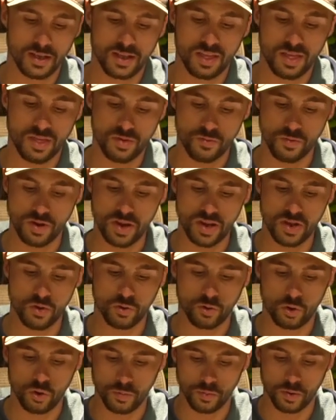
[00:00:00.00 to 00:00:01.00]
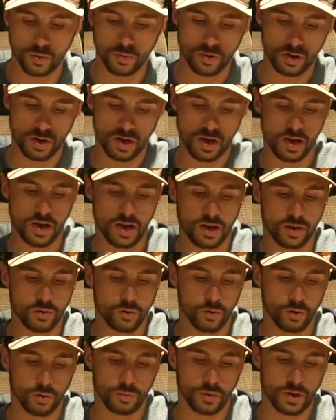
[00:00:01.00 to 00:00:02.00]
three Okuma
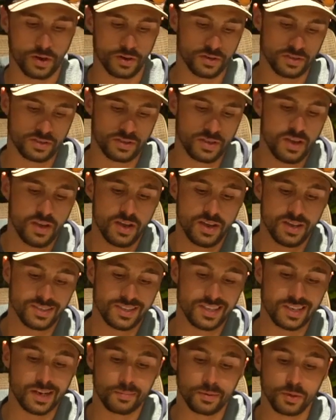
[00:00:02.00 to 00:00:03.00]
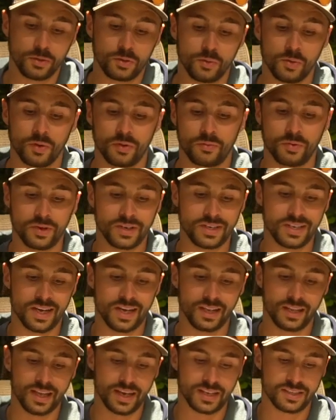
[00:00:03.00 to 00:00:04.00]
cold waters. CW203
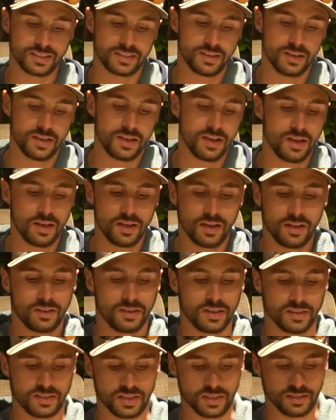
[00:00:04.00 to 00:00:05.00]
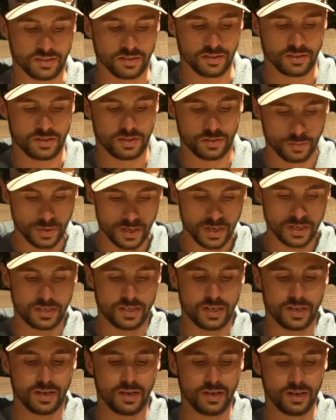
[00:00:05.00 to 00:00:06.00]
DLX. These things are
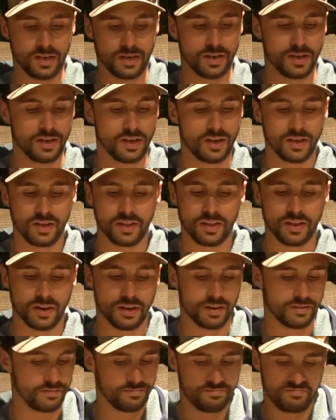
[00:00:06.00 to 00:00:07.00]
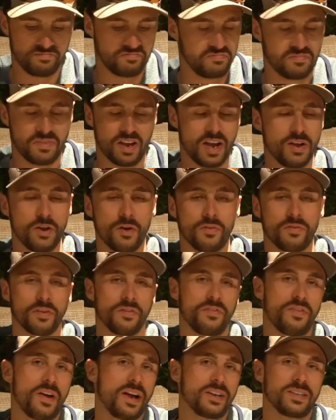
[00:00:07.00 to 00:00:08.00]
sweet. I know
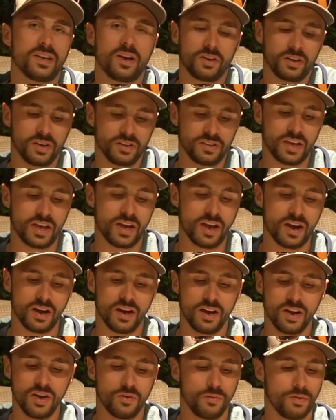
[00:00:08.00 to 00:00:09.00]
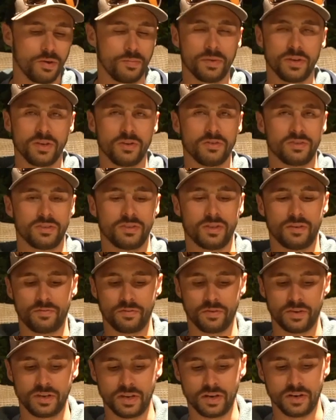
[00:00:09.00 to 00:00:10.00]
for a fact how good they are. We've been using them
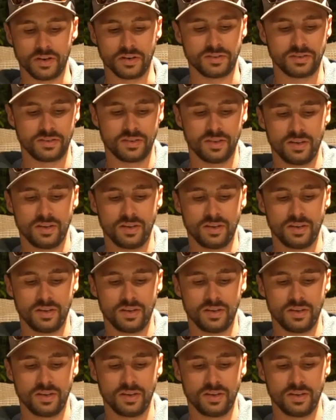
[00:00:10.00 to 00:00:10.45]
for years,